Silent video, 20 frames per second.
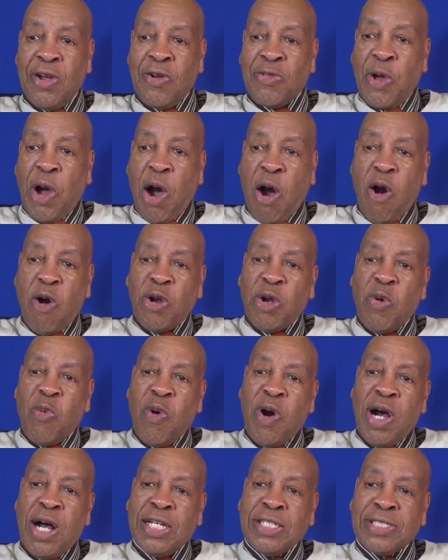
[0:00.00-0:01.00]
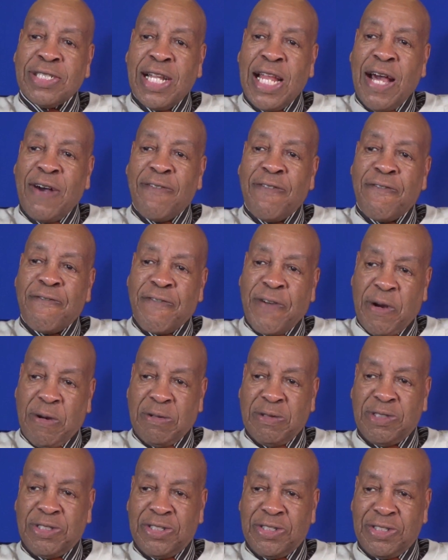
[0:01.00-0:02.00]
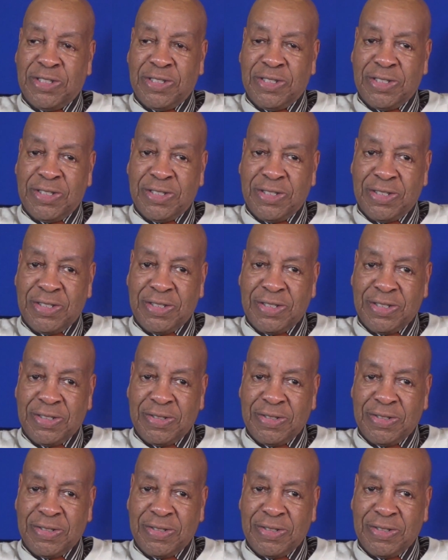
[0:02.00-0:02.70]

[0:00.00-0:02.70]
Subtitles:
The older ones left first